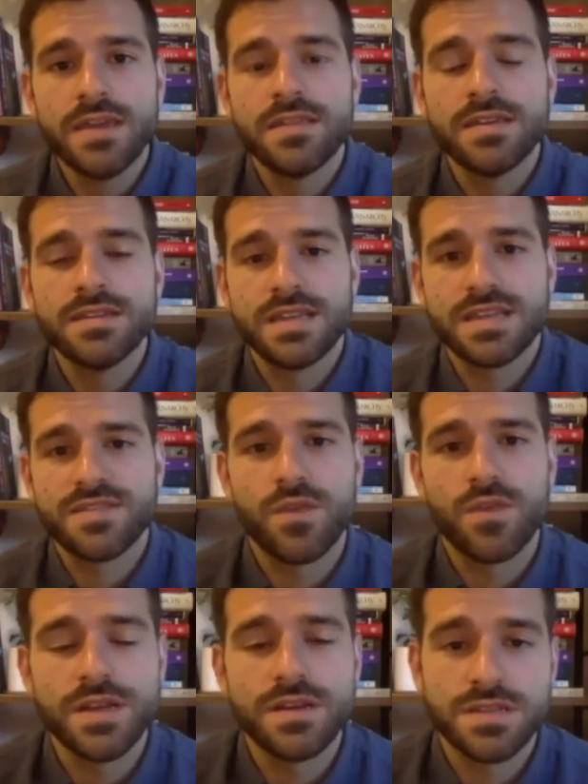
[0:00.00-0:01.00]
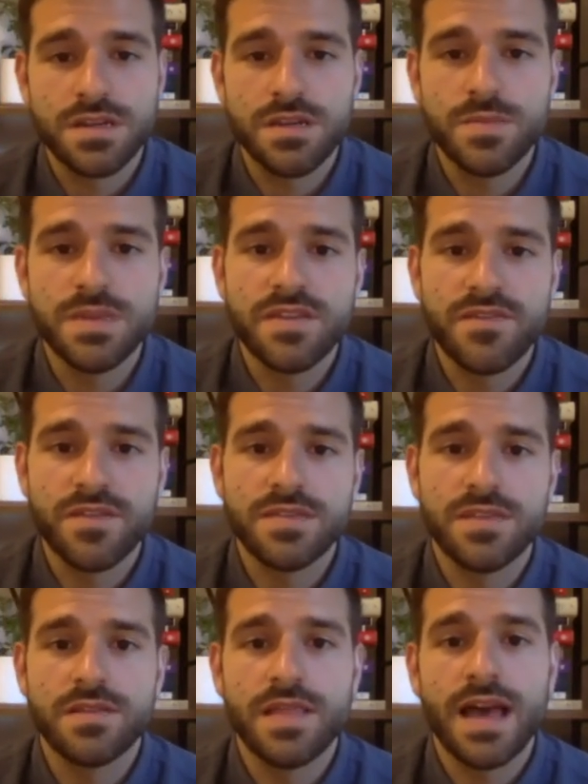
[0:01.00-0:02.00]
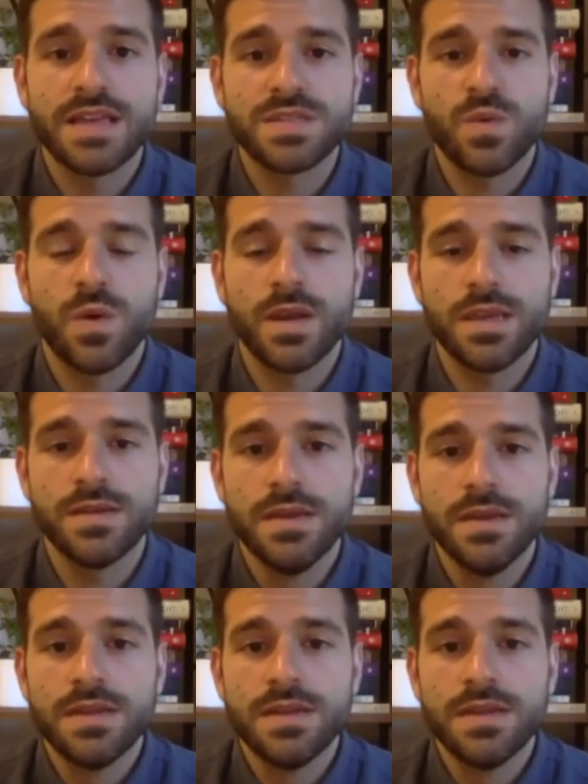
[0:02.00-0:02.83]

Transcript: these next four years are going to be different than the last 20.